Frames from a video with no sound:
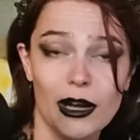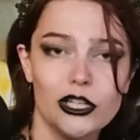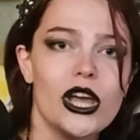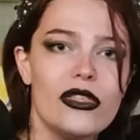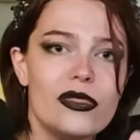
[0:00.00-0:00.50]

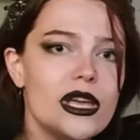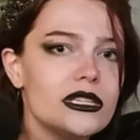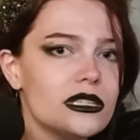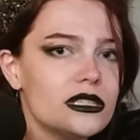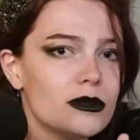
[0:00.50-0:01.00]
much.
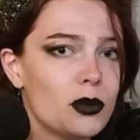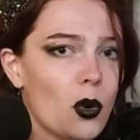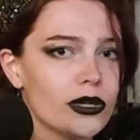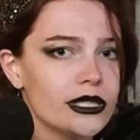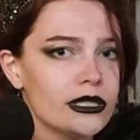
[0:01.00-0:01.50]
This is
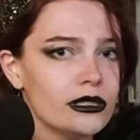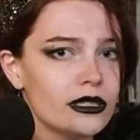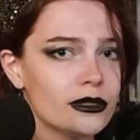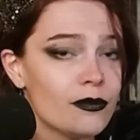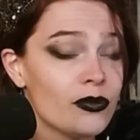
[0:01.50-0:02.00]

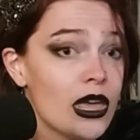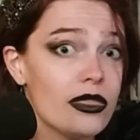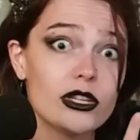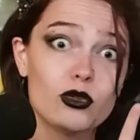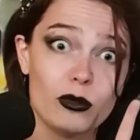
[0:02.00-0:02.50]
important.
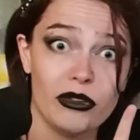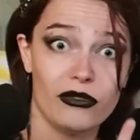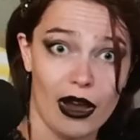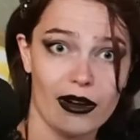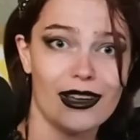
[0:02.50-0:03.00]
This will be
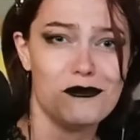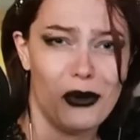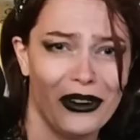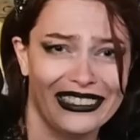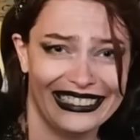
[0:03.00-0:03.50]
very
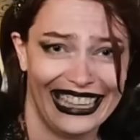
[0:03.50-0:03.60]
important